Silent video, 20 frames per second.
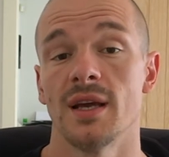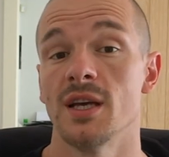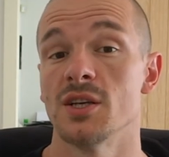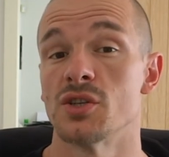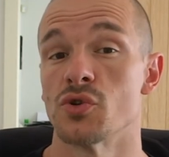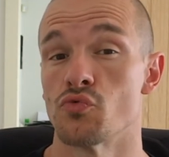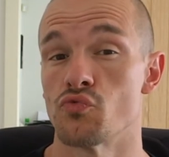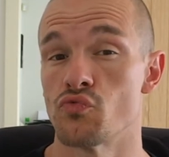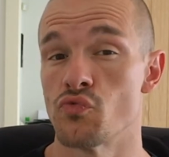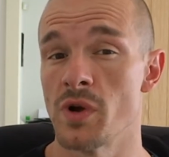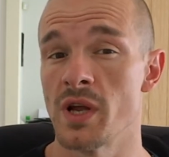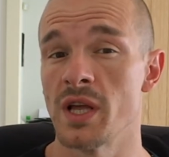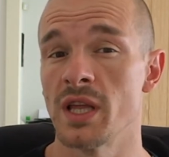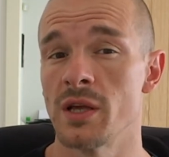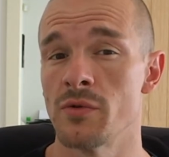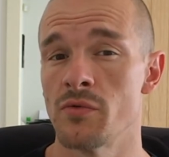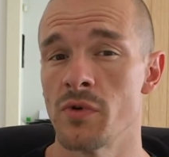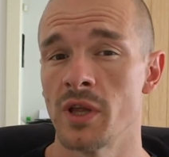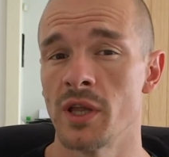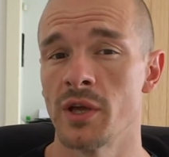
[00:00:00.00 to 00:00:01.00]
is a
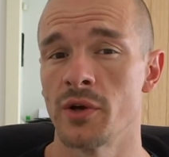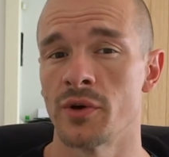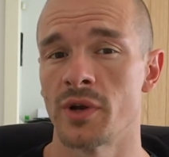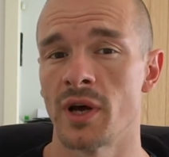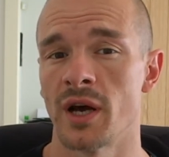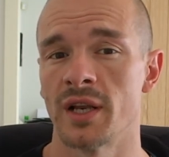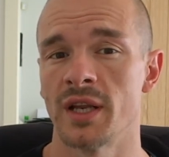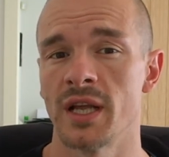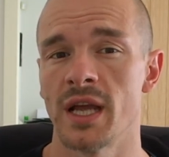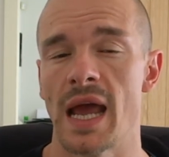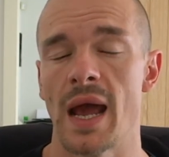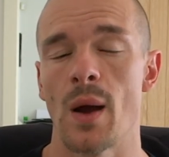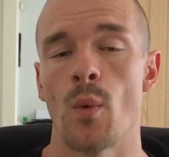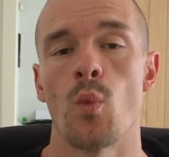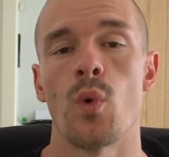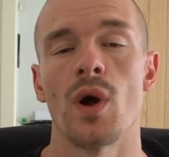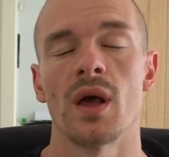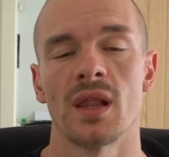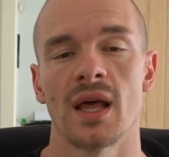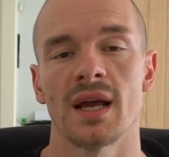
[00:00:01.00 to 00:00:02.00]
really, really good idea
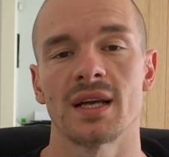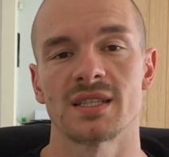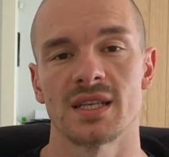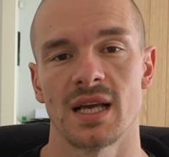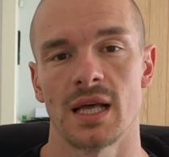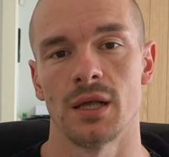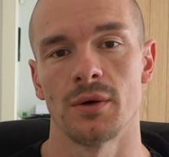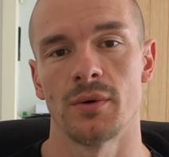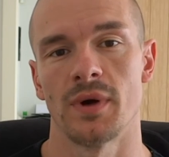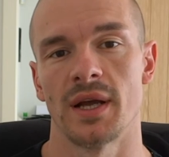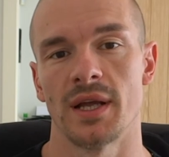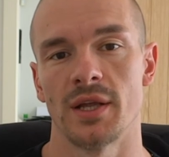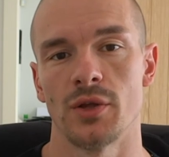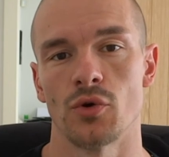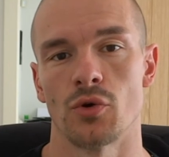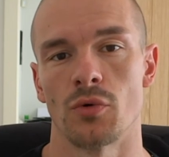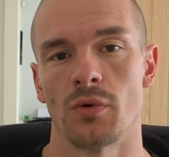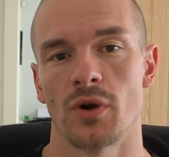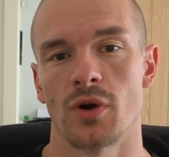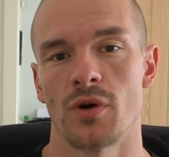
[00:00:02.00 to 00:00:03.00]
and will accelerate
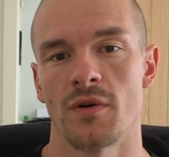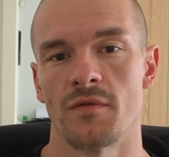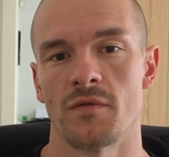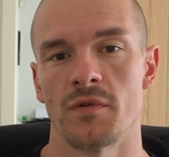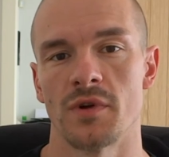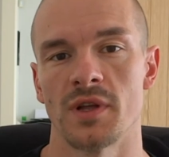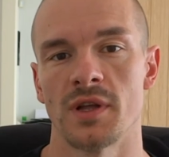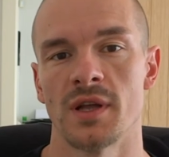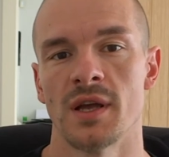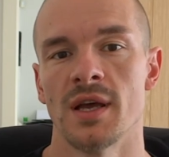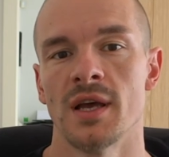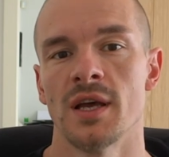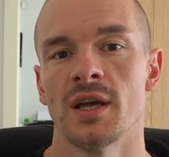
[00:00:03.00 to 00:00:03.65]
your recovery.